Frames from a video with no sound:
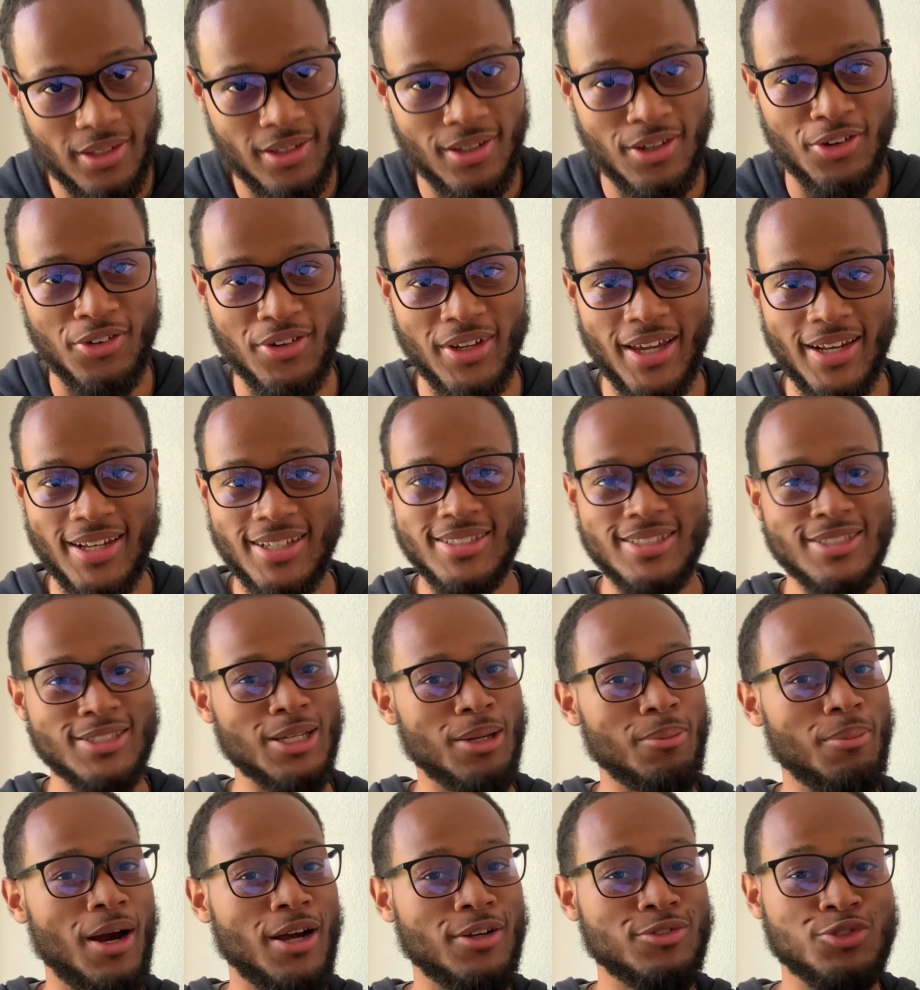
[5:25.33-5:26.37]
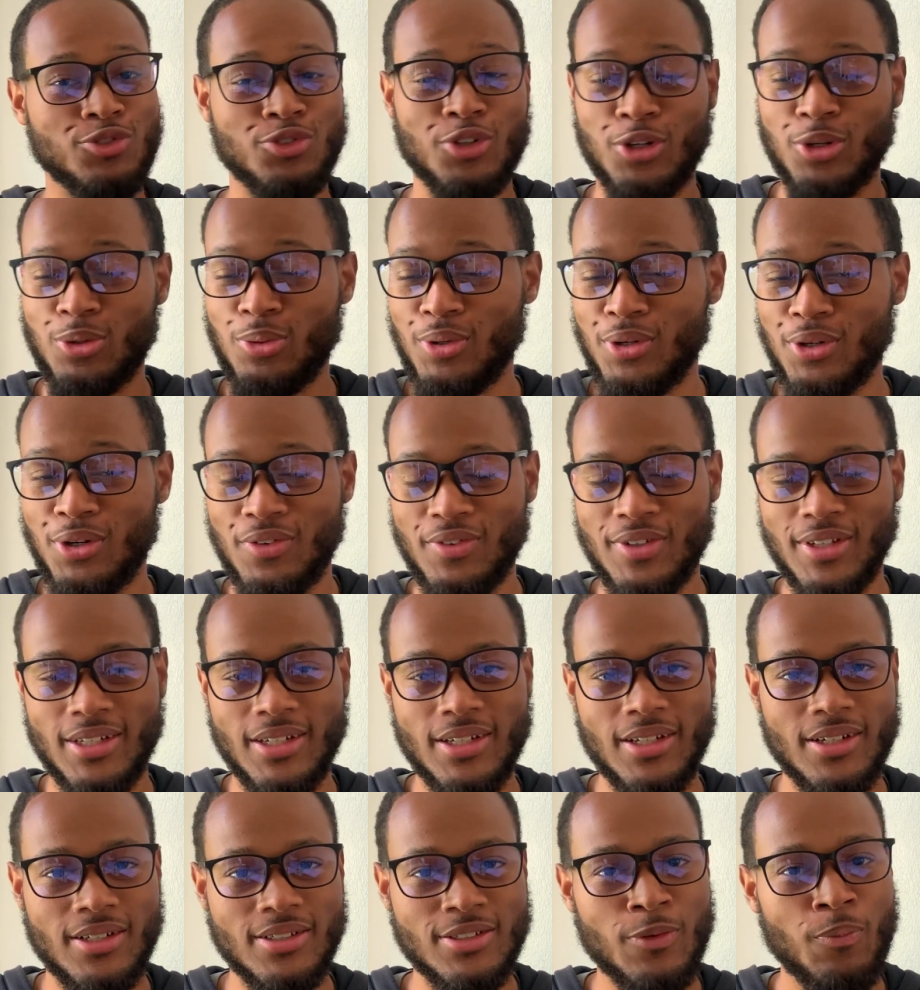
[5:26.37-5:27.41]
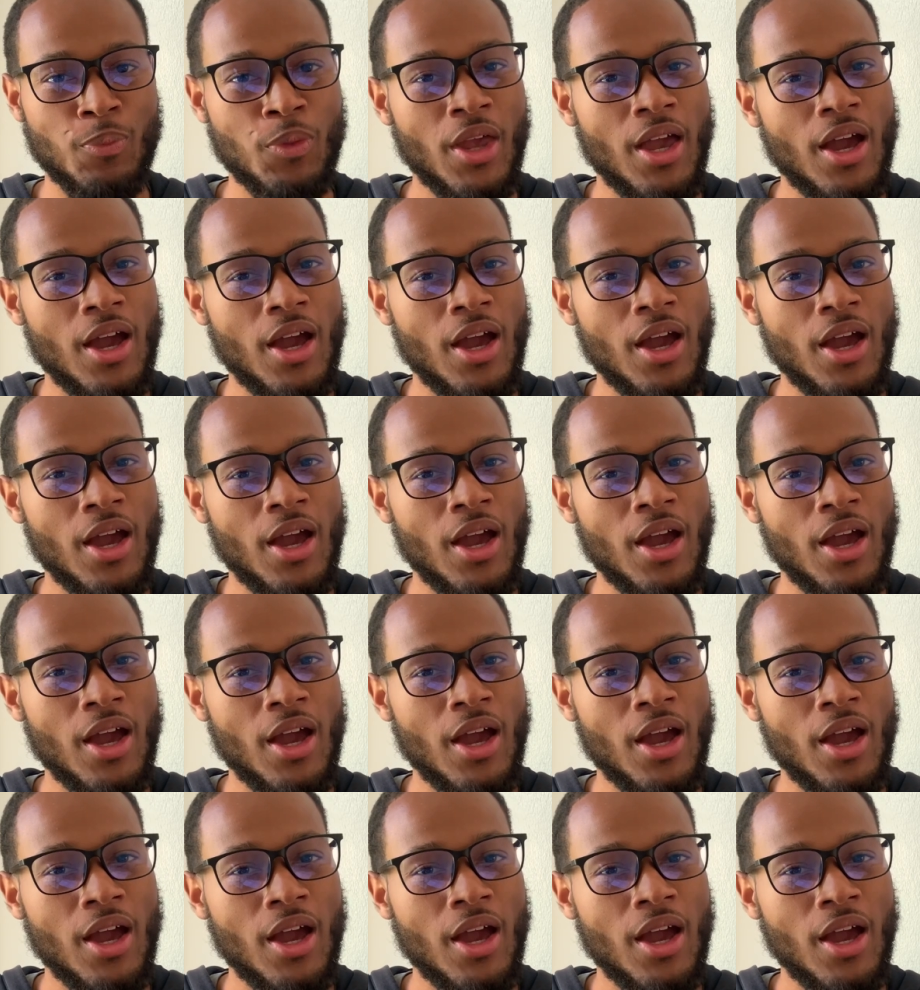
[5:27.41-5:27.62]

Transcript: Okay, this is something I've struggled with over the years.